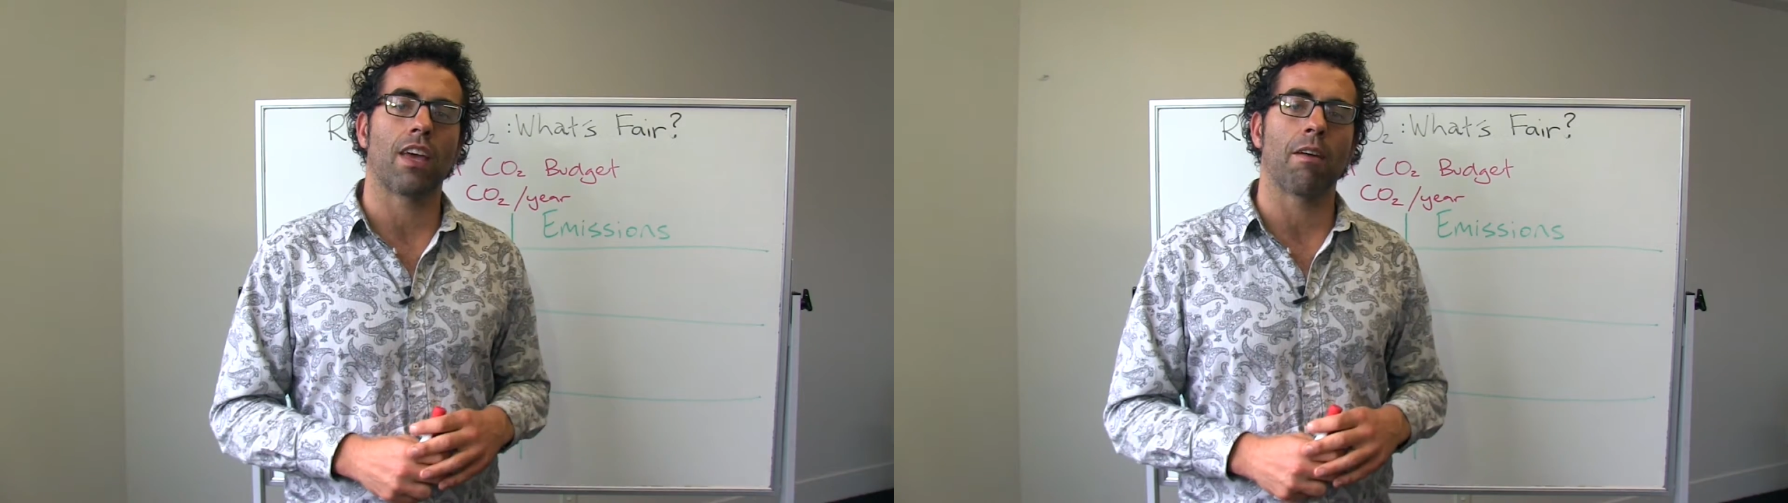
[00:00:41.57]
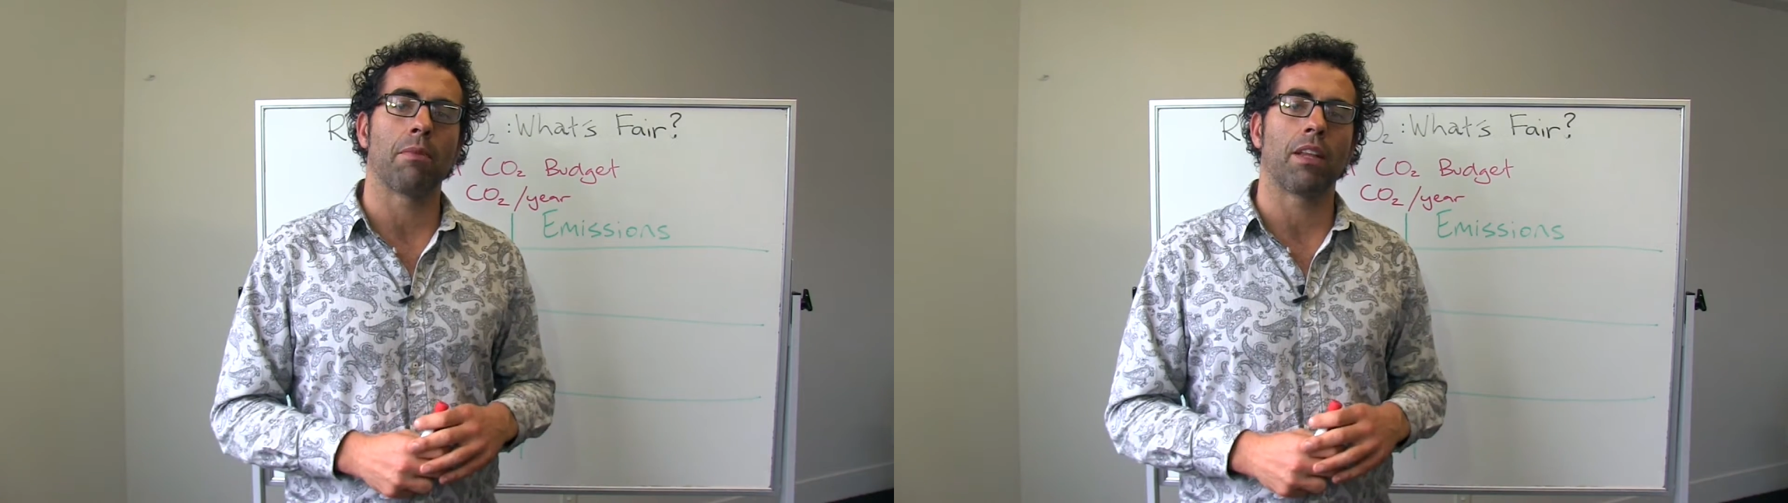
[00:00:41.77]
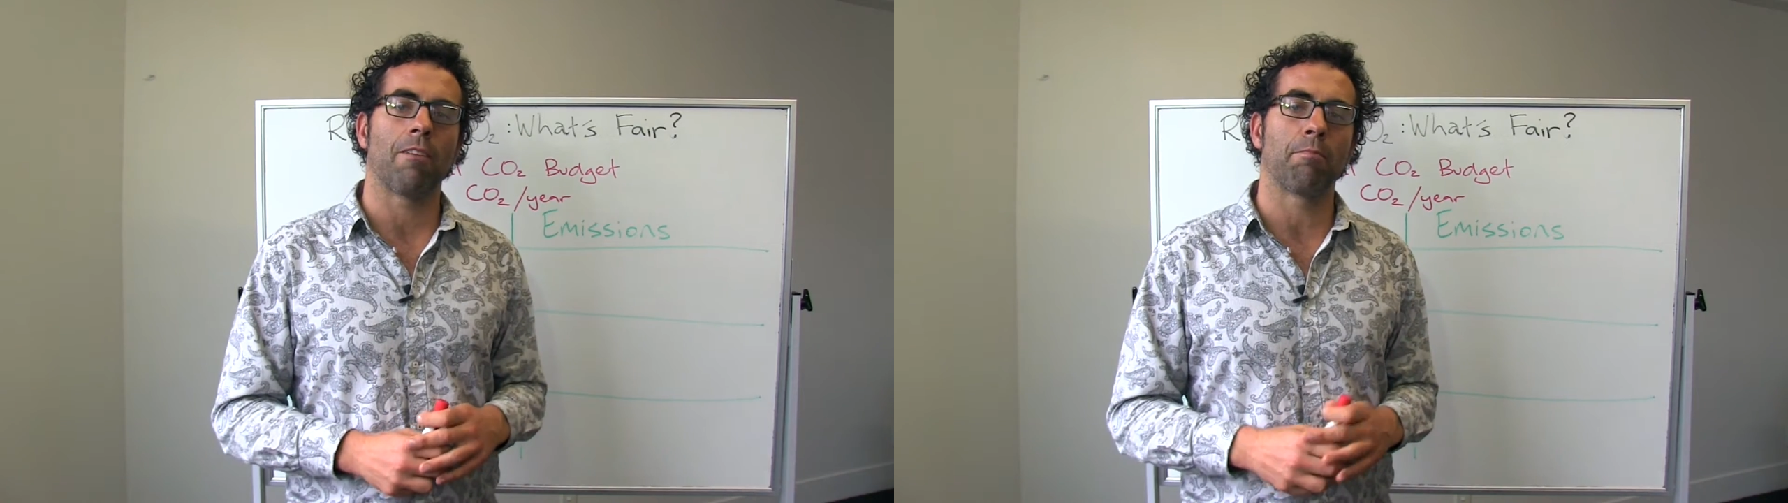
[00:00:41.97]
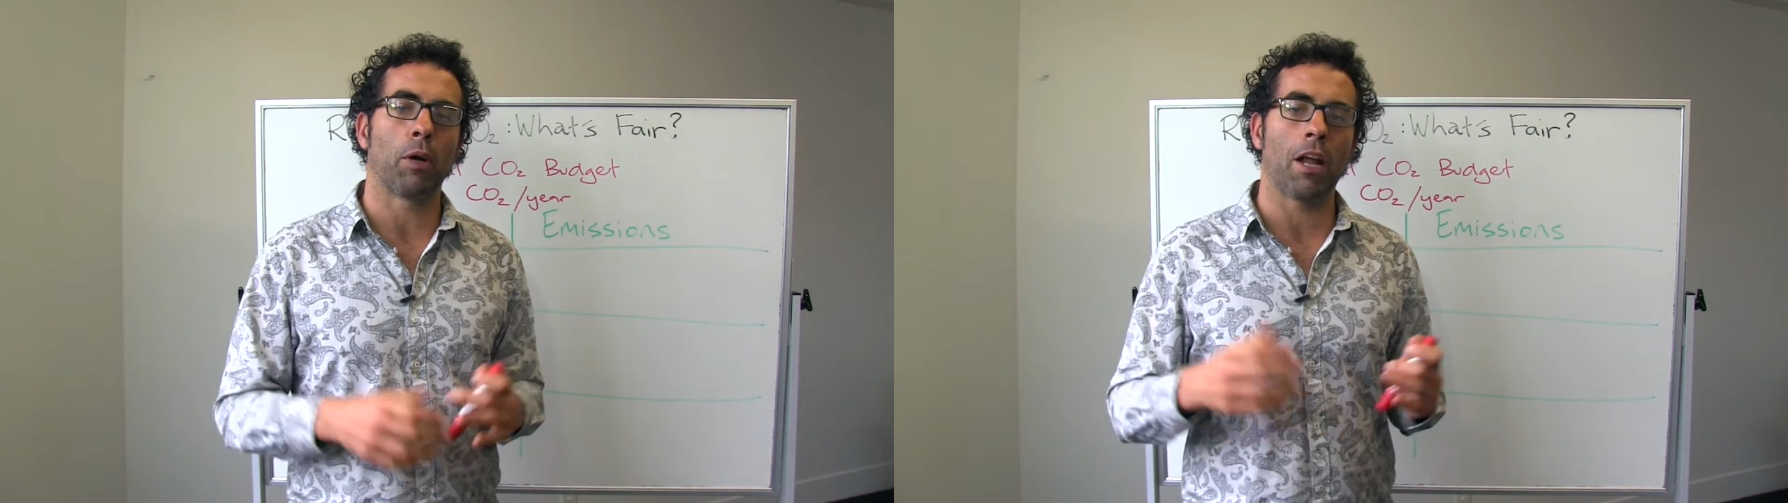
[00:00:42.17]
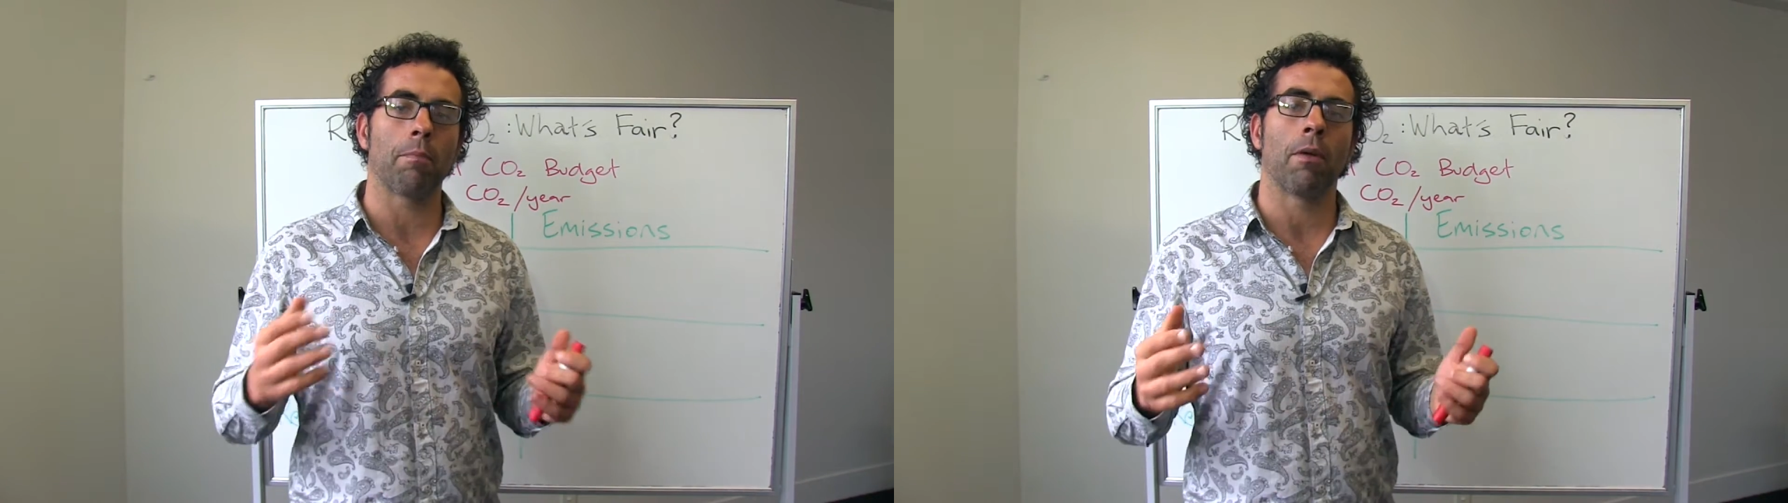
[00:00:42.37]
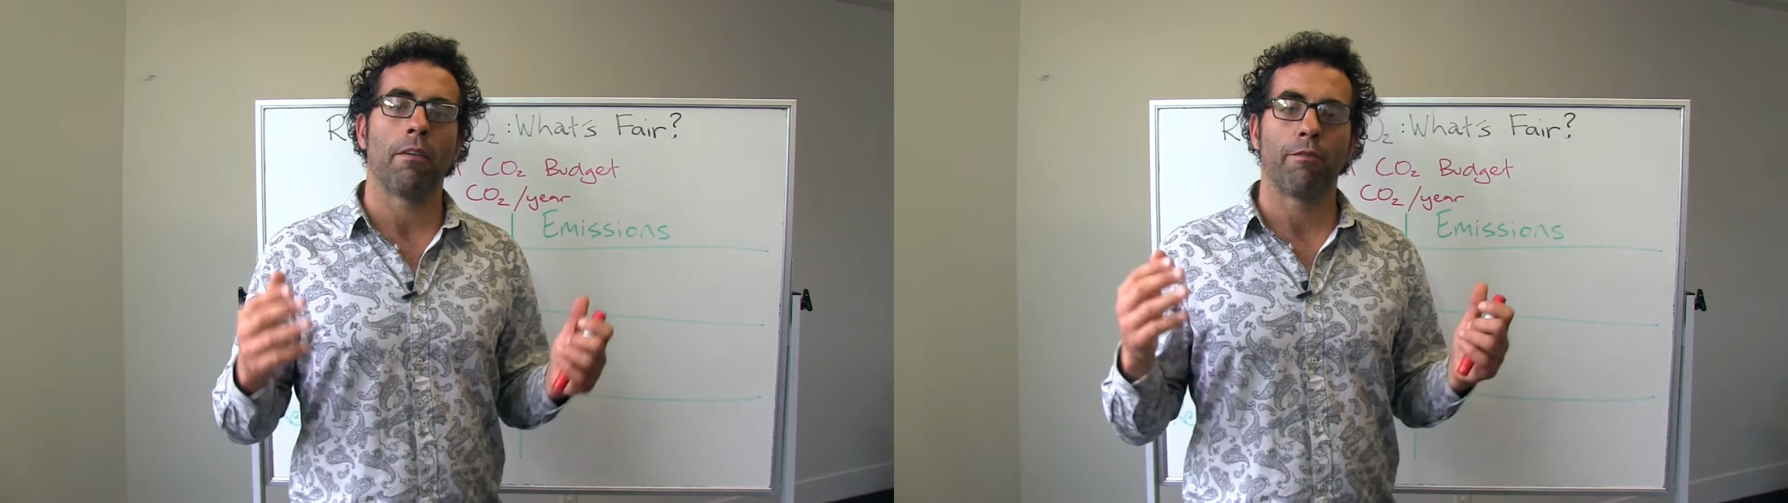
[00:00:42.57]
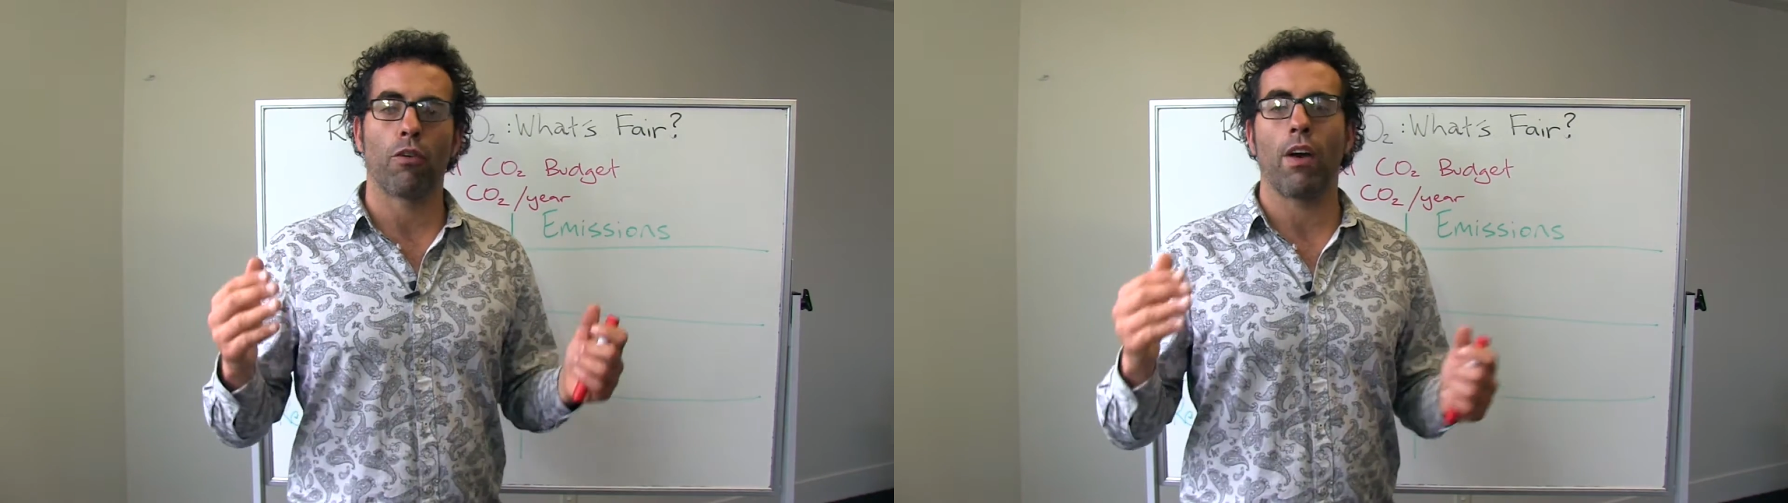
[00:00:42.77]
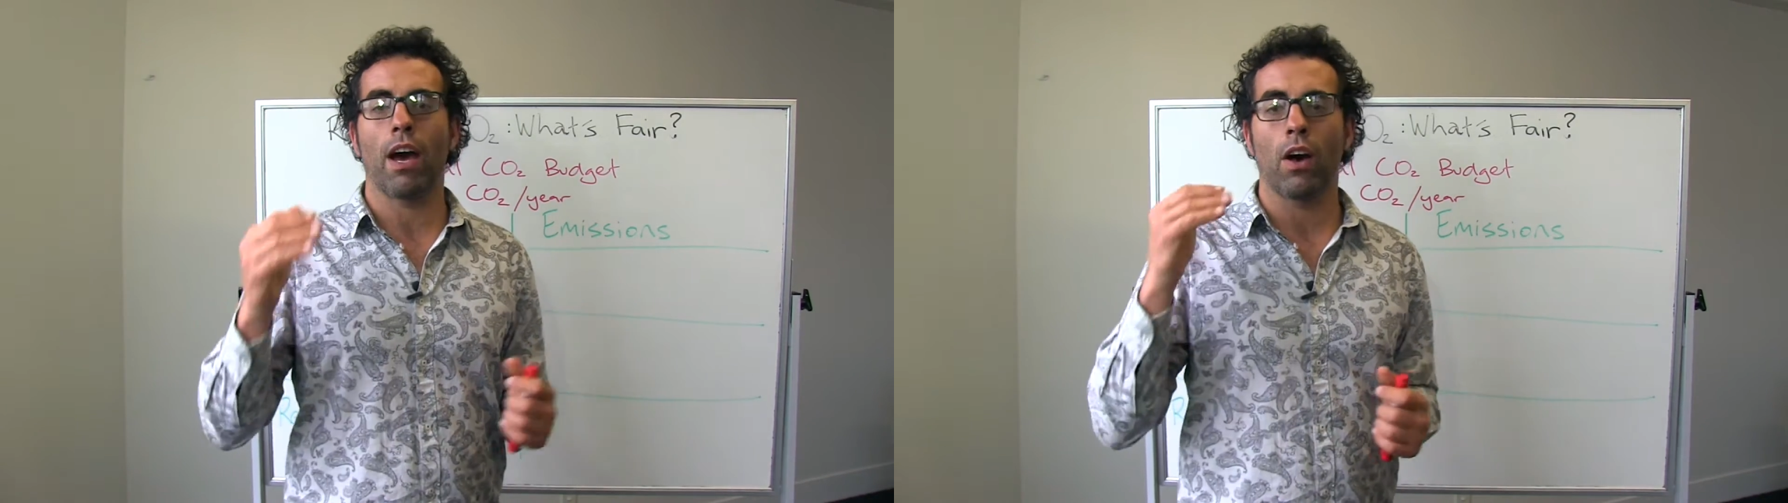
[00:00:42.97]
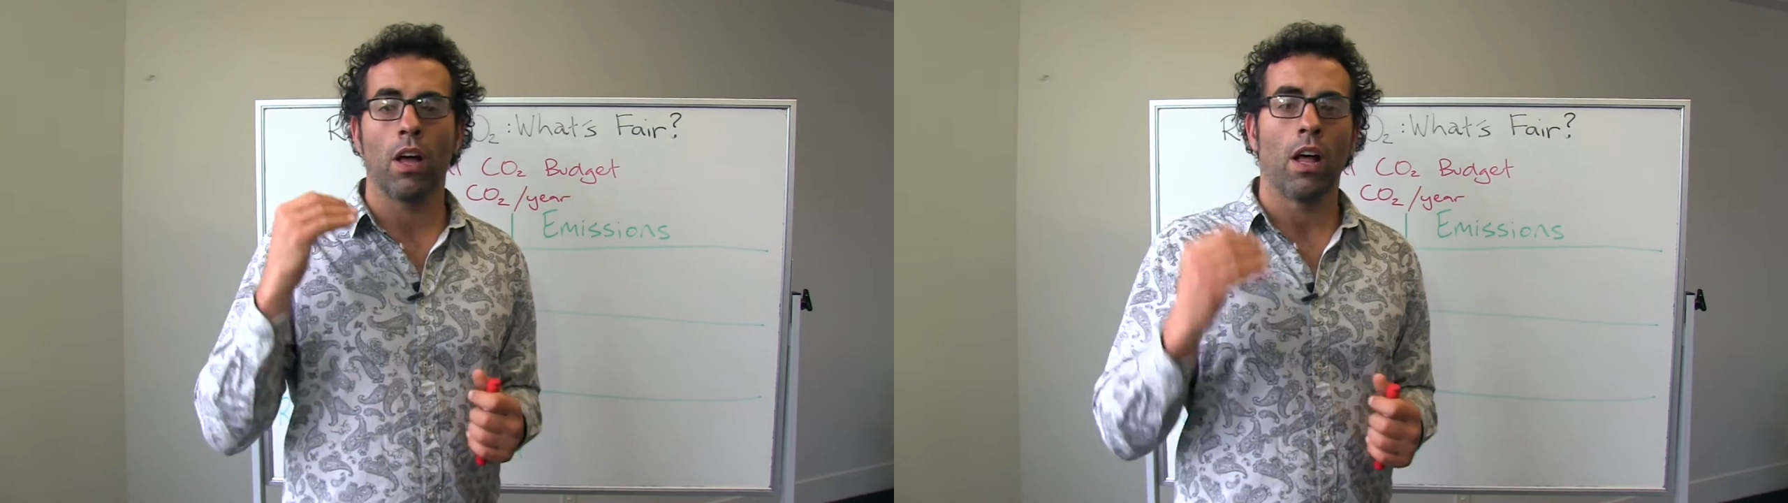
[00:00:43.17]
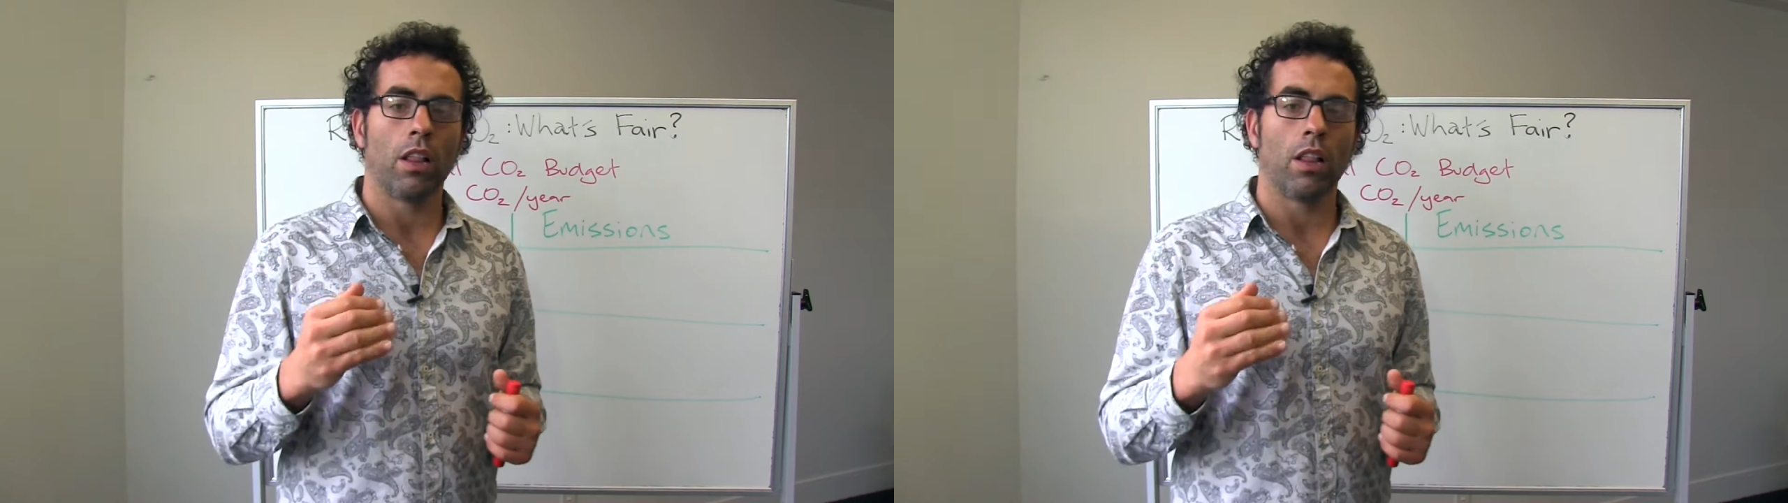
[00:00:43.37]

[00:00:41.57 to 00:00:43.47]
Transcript: government have put up for our